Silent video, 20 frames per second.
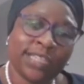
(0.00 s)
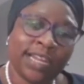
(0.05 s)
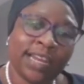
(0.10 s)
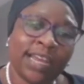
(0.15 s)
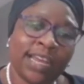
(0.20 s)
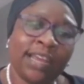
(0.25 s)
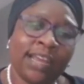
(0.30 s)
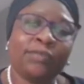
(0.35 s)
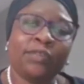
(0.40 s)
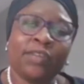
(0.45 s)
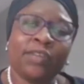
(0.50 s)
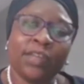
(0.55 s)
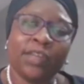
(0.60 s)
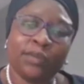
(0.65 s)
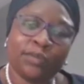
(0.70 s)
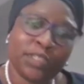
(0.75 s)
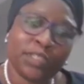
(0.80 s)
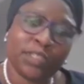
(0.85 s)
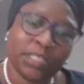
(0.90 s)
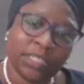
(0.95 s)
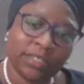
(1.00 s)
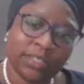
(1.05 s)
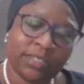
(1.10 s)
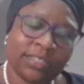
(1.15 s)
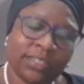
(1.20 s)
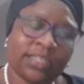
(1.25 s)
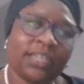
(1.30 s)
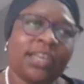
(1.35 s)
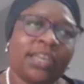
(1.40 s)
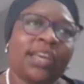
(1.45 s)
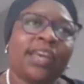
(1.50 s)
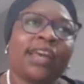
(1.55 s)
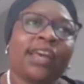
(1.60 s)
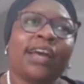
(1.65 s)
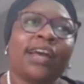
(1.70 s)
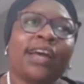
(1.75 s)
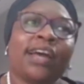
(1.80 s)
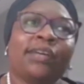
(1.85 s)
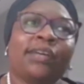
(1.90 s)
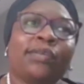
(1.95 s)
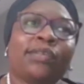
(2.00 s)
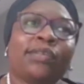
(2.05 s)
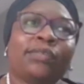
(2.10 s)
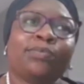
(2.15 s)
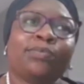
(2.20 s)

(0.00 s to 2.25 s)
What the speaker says: But so it's better when the settlor is alive, you